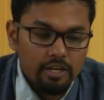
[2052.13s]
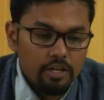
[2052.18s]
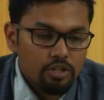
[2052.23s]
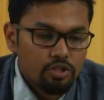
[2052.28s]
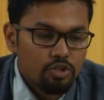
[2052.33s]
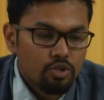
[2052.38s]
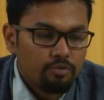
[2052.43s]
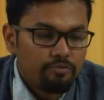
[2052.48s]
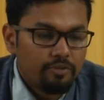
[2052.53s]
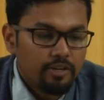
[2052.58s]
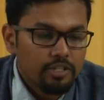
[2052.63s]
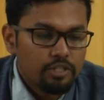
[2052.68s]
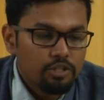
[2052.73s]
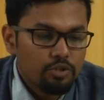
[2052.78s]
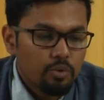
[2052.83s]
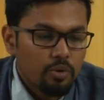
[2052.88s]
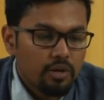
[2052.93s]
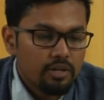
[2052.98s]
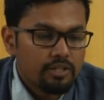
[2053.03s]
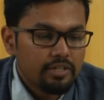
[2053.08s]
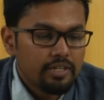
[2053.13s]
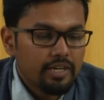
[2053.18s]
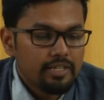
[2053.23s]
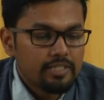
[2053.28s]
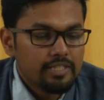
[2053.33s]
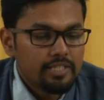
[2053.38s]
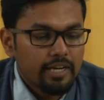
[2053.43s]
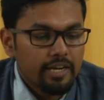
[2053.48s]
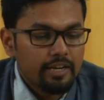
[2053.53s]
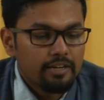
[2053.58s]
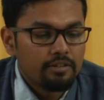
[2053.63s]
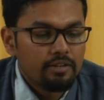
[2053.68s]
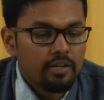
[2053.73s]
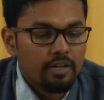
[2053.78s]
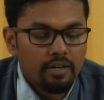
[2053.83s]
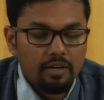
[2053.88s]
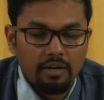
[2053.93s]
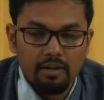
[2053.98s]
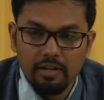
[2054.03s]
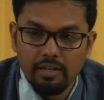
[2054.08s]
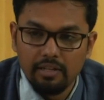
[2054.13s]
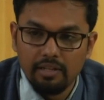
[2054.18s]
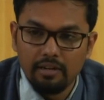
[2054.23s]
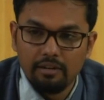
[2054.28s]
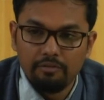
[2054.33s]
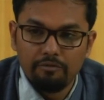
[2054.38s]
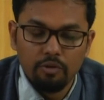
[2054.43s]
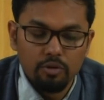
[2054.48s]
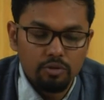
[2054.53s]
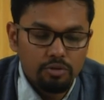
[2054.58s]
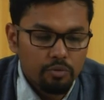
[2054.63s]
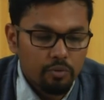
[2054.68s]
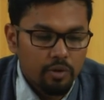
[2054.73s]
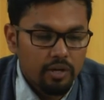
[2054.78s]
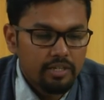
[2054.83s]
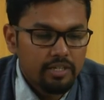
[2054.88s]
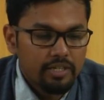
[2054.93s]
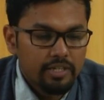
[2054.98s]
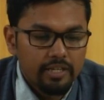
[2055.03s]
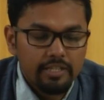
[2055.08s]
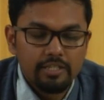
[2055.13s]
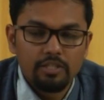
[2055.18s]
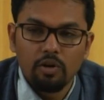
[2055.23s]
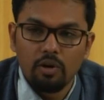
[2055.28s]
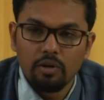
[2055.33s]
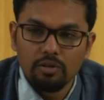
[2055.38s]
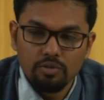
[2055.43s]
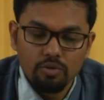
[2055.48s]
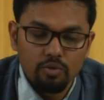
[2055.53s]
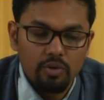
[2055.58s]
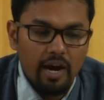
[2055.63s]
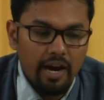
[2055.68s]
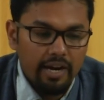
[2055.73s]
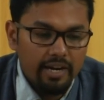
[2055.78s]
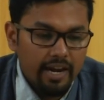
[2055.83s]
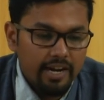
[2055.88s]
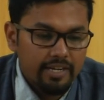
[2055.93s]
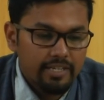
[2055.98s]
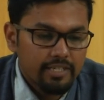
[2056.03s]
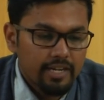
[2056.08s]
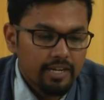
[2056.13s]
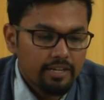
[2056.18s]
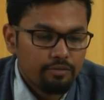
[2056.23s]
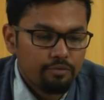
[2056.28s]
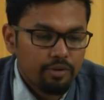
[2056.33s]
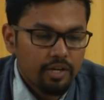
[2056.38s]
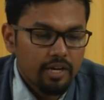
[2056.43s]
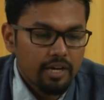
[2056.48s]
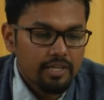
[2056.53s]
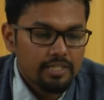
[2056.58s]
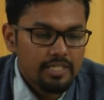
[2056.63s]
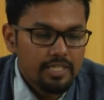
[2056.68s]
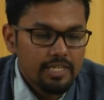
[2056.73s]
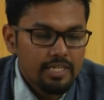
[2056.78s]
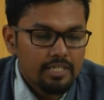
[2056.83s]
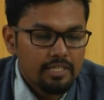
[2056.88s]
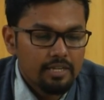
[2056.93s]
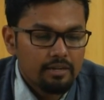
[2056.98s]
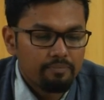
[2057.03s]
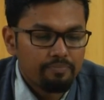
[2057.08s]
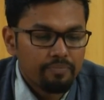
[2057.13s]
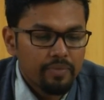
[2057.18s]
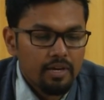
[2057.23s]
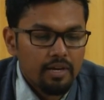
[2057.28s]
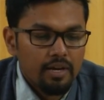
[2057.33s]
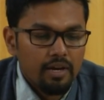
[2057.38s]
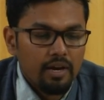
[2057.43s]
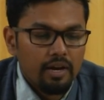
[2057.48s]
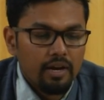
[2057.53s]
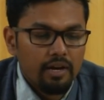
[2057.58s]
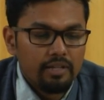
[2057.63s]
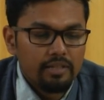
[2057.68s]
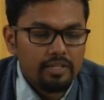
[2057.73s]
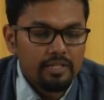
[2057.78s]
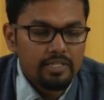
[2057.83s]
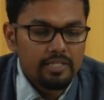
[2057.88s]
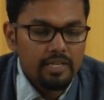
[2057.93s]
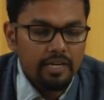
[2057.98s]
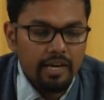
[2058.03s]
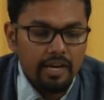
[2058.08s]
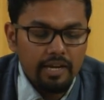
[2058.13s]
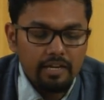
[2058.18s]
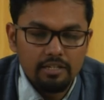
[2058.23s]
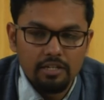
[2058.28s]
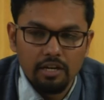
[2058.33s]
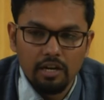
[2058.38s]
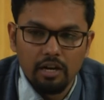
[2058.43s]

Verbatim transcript: So, first quadrant and second uh, the fourth quadrant is also highlighted and we can see some in the second